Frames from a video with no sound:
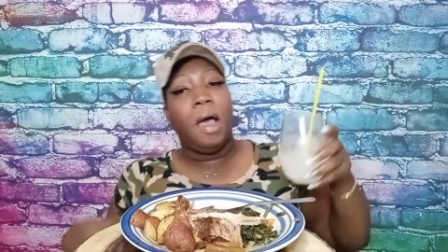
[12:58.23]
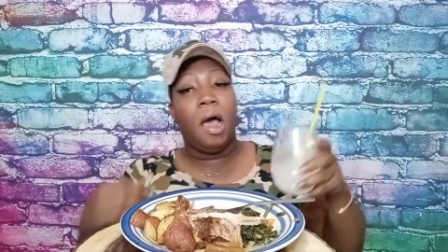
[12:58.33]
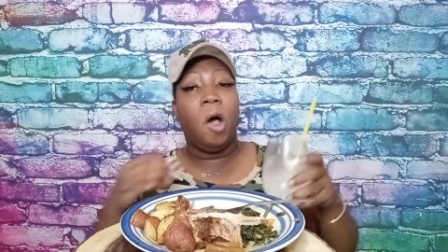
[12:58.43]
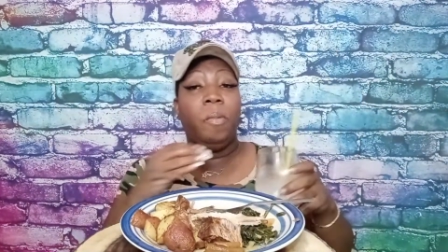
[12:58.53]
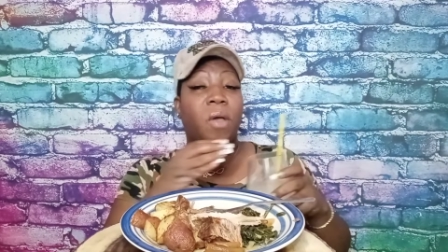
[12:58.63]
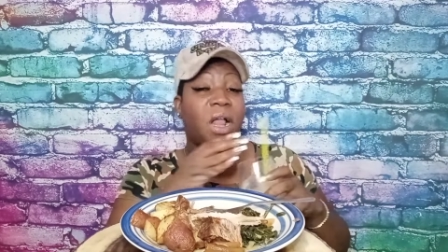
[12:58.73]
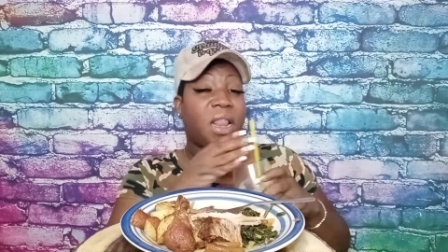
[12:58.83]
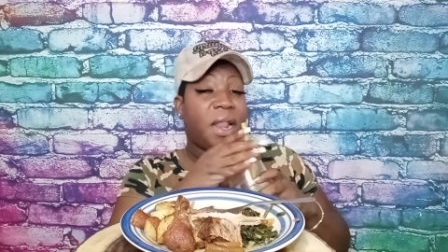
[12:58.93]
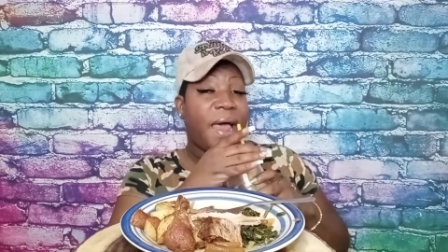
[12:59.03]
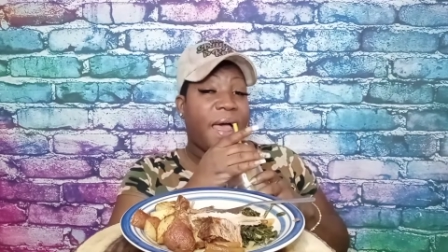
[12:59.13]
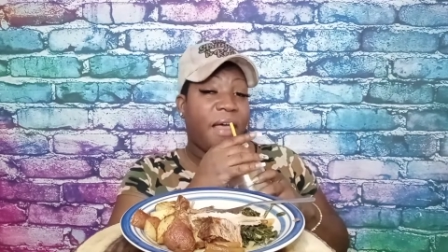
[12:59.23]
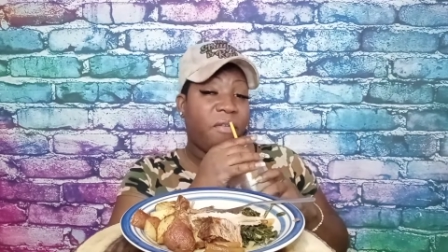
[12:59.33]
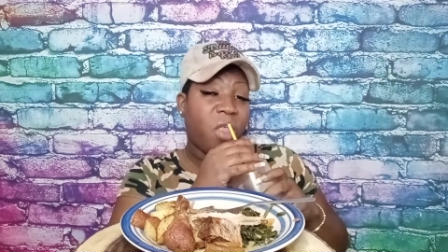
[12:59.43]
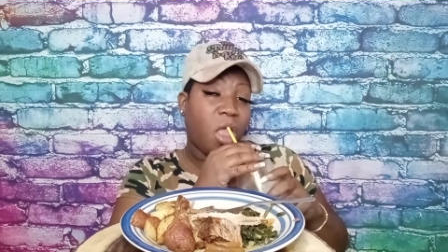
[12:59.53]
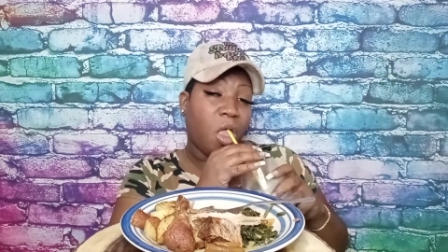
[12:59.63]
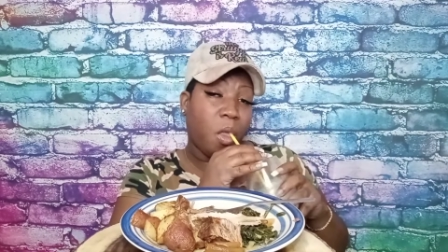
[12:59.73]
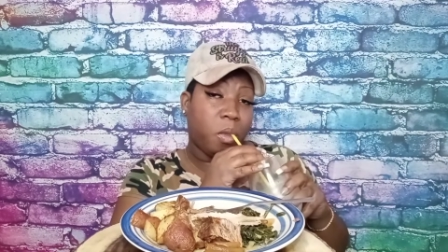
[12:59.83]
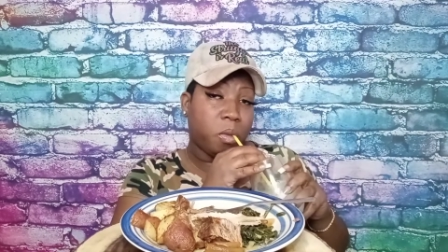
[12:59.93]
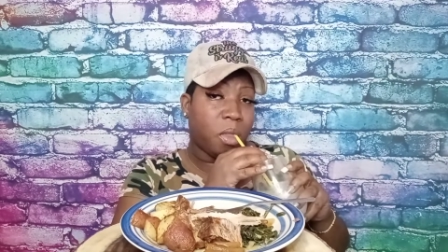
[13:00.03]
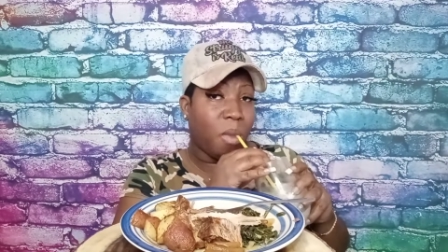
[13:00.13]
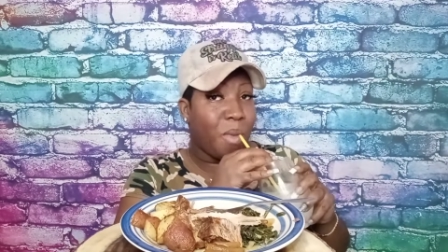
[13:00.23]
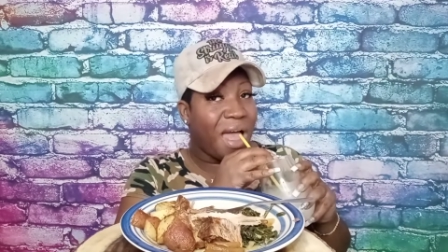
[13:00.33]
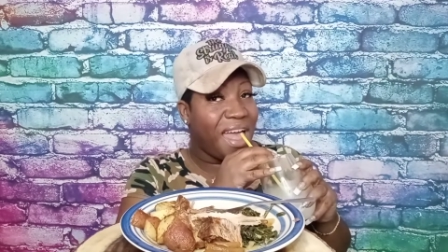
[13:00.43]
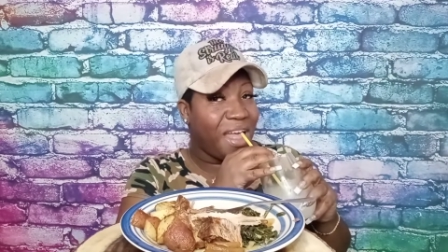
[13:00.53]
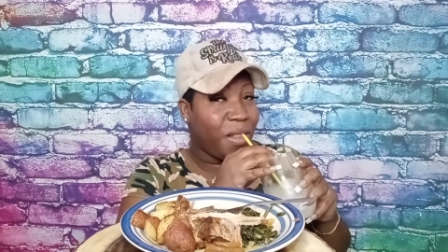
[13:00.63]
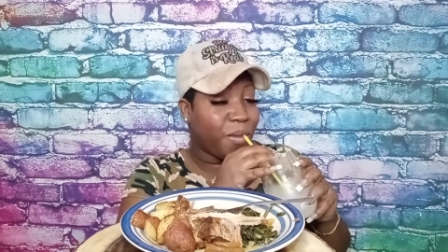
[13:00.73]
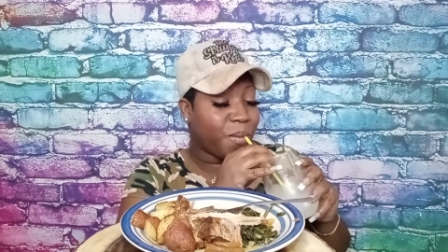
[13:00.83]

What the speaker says: I hope you caught that live. Bye.